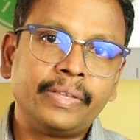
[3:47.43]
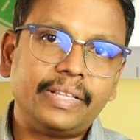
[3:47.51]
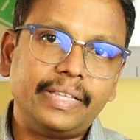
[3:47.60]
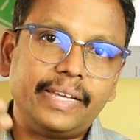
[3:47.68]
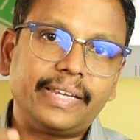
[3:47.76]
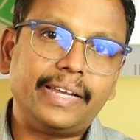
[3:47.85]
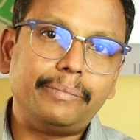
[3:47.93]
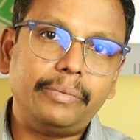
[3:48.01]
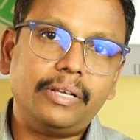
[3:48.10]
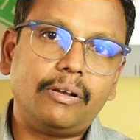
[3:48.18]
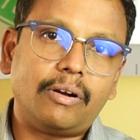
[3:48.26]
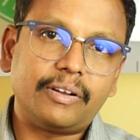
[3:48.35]
there can
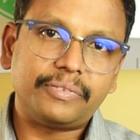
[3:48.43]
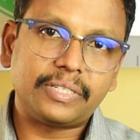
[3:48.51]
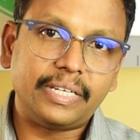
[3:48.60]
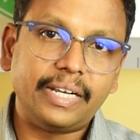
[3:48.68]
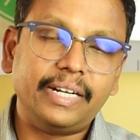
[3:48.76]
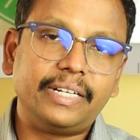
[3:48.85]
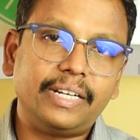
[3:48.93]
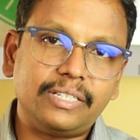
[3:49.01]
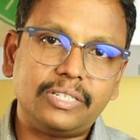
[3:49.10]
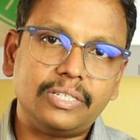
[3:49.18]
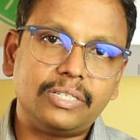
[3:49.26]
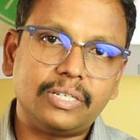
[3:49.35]
be a lot of skeletal
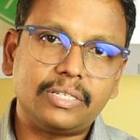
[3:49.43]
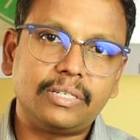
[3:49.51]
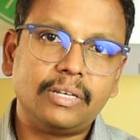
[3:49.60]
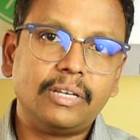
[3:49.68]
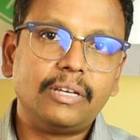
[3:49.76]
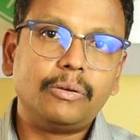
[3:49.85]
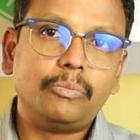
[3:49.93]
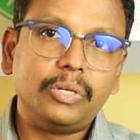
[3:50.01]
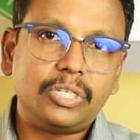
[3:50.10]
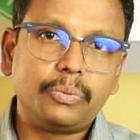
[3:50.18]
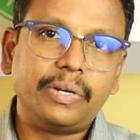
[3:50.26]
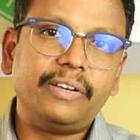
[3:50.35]
changes
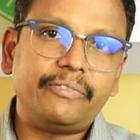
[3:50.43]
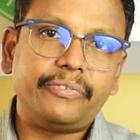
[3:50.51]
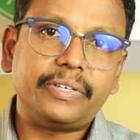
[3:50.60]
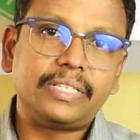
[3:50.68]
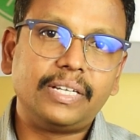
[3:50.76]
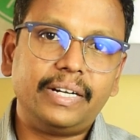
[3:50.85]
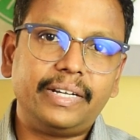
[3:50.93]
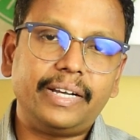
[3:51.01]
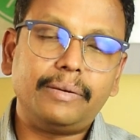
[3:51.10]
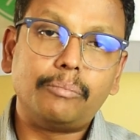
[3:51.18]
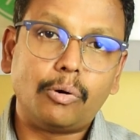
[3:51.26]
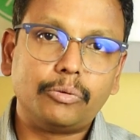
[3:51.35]
which will
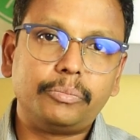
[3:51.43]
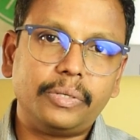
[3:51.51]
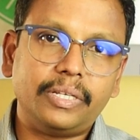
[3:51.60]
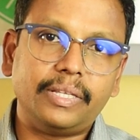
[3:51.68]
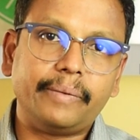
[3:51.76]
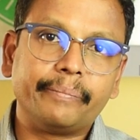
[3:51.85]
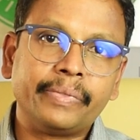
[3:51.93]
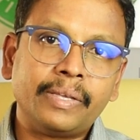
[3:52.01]
facilitate mouth breathing.